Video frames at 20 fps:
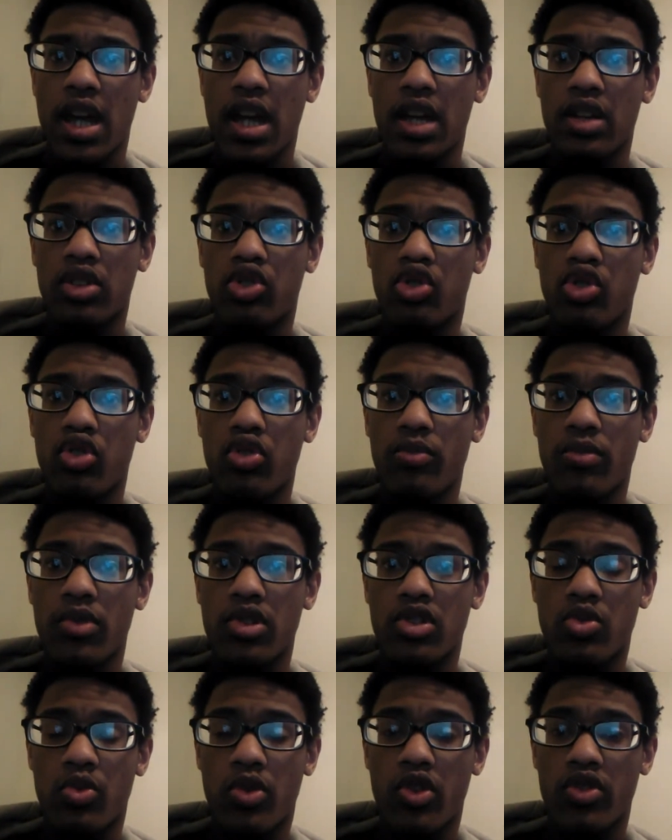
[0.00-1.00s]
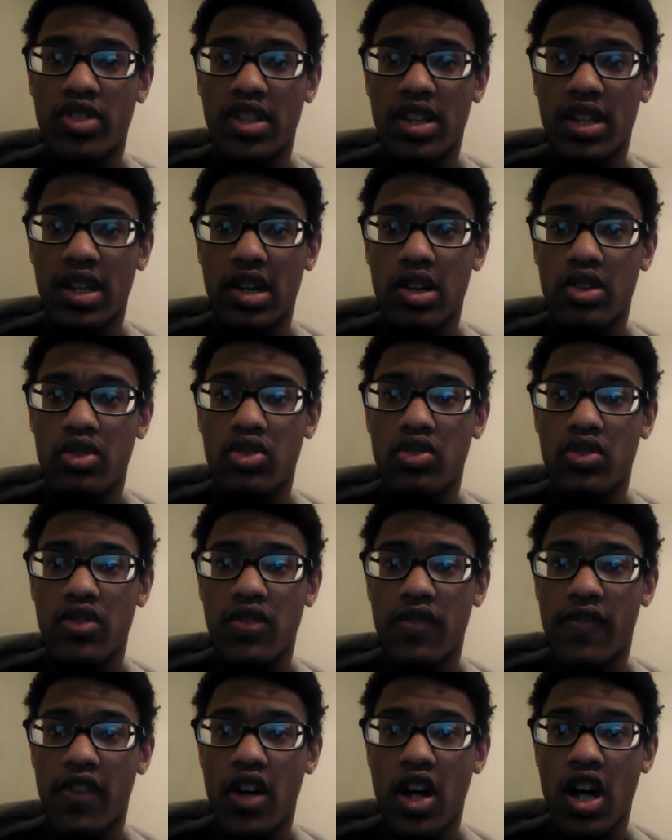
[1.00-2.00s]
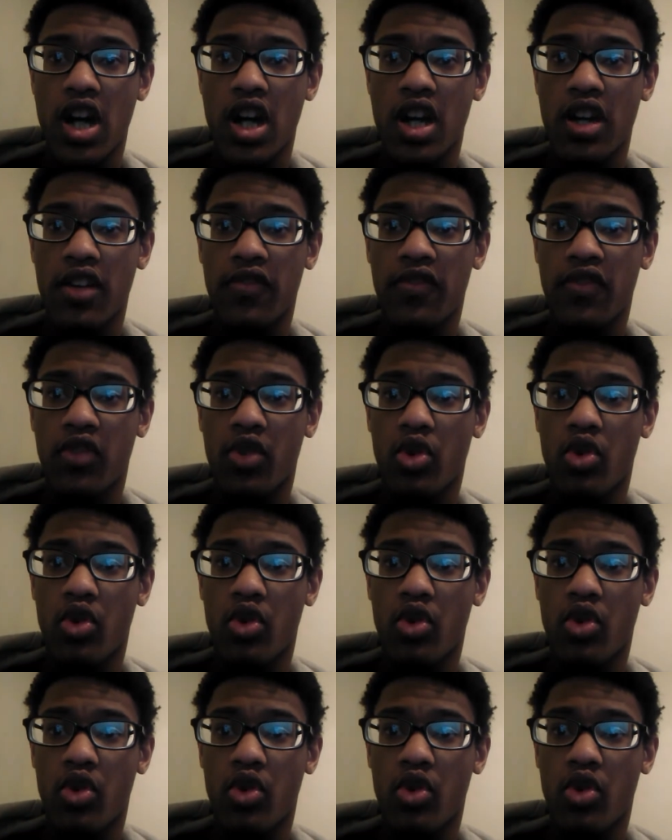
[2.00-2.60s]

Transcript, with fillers: And the group must work together to survive,